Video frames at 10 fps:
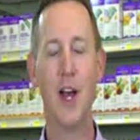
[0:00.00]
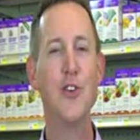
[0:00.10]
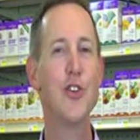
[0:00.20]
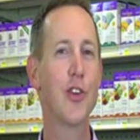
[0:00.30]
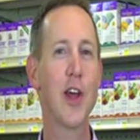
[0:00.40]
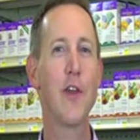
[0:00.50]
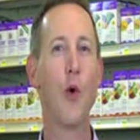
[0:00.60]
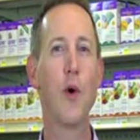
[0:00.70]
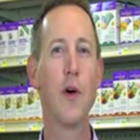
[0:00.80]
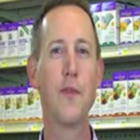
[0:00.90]
Just like the
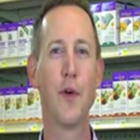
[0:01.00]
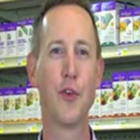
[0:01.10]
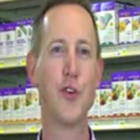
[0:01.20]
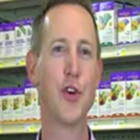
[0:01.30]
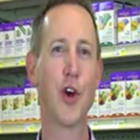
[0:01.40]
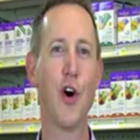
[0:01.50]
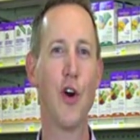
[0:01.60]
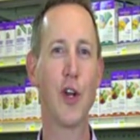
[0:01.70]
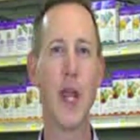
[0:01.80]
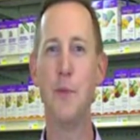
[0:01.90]
oil filter in your car
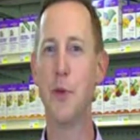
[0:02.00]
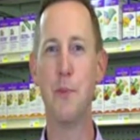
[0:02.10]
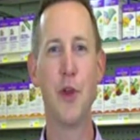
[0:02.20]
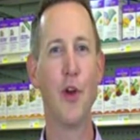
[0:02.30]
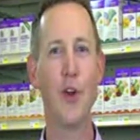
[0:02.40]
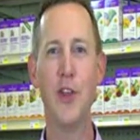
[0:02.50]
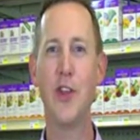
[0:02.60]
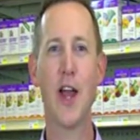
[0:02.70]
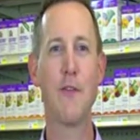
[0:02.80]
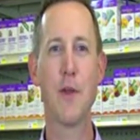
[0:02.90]
keeps impurities
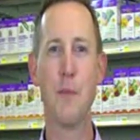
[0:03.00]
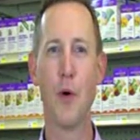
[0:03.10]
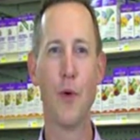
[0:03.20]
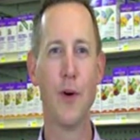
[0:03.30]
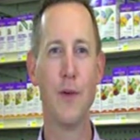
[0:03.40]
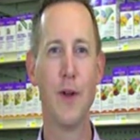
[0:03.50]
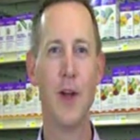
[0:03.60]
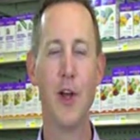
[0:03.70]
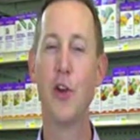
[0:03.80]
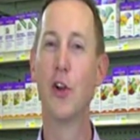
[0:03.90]
out of the motor,
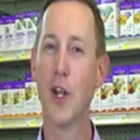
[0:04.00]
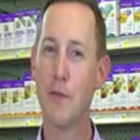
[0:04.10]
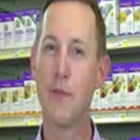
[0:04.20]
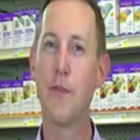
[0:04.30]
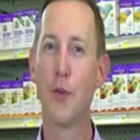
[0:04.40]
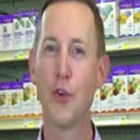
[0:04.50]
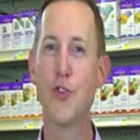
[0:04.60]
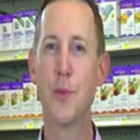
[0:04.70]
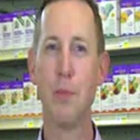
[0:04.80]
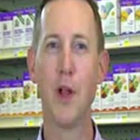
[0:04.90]
your liver filters
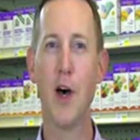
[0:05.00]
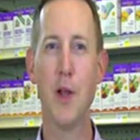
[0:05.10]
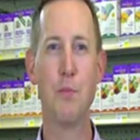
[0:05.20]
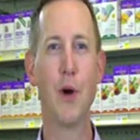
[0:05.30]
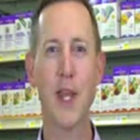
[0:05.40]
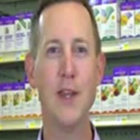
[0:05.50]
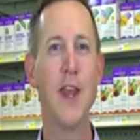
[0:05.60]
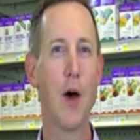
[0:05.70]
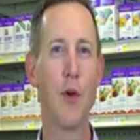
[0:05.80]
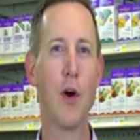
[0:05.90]
your blood, breaking
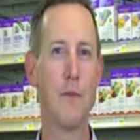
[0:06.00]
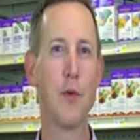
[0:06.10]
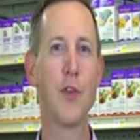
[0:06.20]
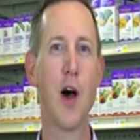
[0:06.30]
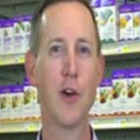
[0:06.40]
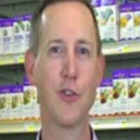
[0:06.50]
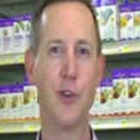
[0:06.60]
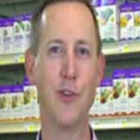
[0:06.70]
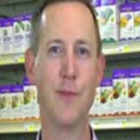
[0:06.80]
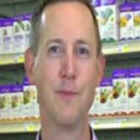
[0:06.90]
down harmful
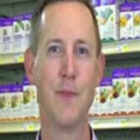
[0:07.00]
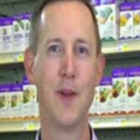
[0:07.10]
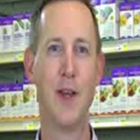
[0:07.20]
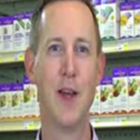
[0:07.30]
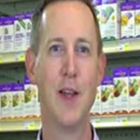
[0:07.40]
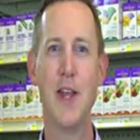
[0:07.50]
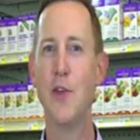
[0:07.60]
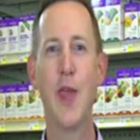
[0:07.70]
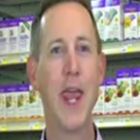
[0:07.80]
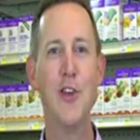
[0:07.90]
toxins. Now, you
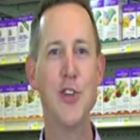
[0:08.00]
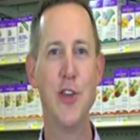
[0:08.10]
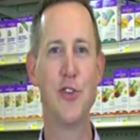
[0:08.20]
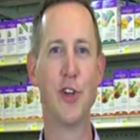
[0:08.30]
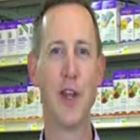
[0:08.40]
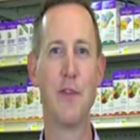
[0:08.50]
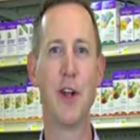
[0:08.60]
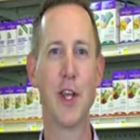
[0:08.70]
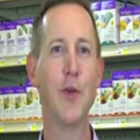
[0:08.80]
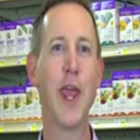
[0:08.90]
can't change your liver
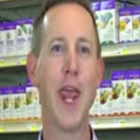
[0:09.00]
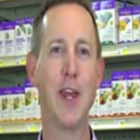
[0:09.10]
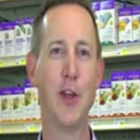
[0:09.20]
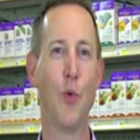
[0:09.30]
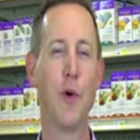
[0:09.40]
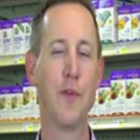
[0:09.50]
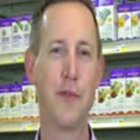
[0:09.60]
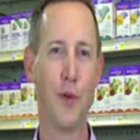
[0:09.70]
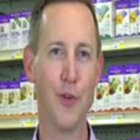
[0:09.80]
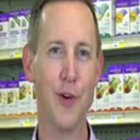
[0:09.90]
like you can an oil
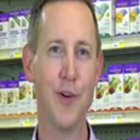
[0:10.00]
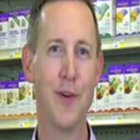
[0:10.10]
filter.